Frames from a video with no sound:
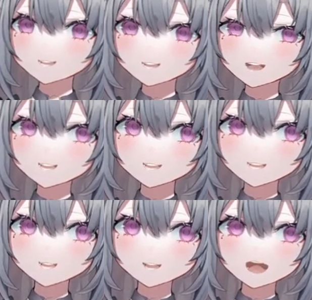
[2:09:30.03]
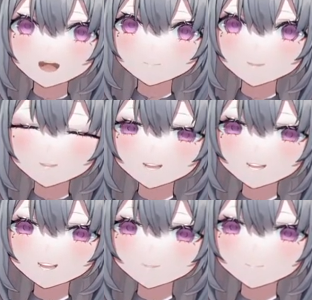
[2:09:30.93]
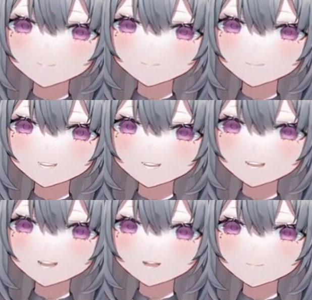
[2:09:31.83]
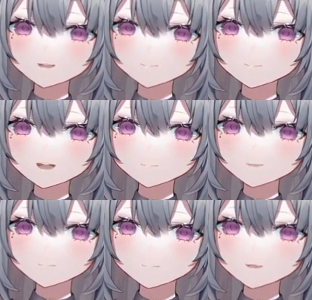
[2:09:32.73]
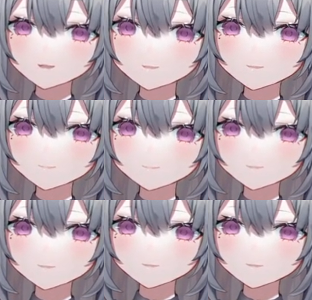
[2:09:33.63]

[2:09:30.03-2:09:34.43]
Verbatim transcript: Yes, I'm sorry that I'm just. Wait, why am I embarrassed?